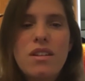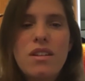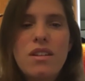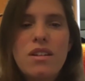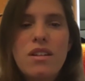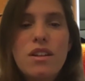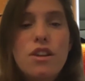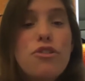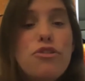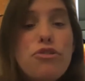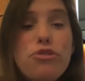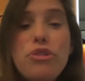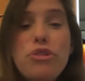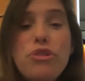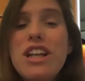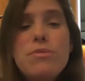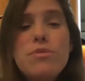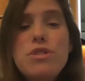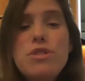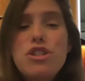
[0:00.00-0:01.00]
The
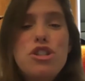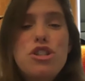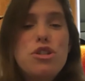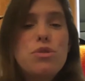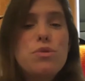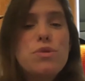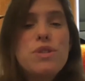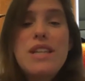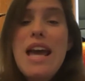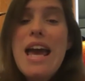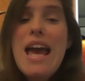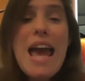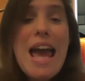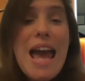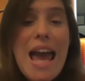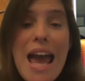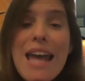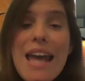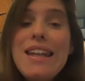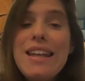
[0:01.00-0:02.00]
freedom to choose
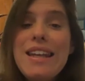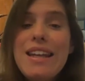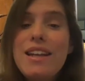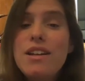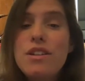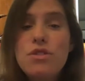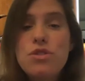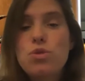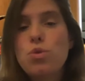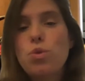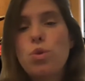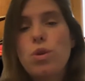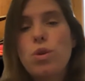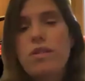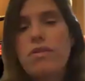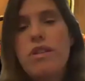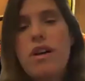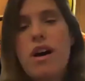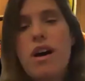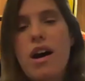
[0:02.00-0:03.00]
any school of
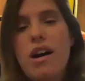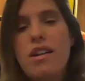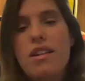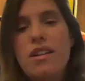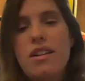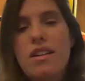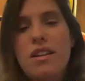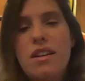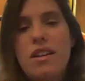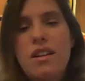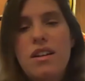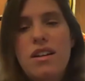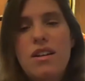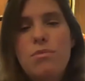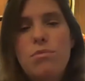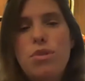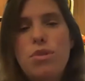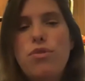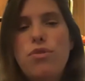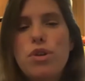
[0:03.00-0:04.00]
thought
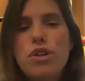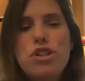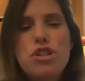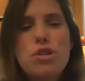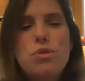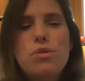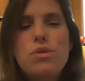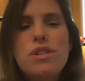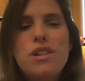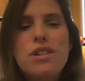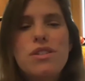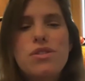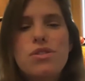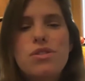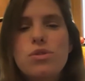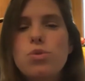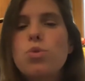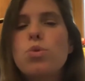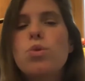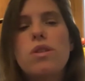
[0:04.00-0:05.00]
before choosing a
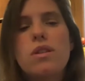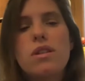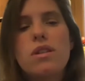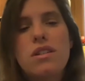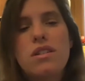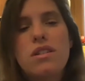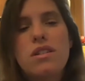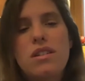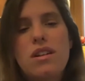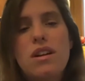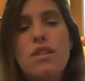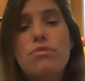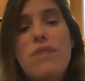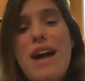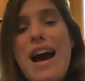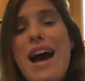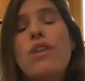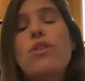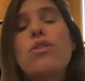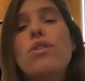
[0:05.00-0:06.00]
school of
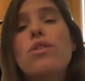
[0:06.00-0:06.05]
radical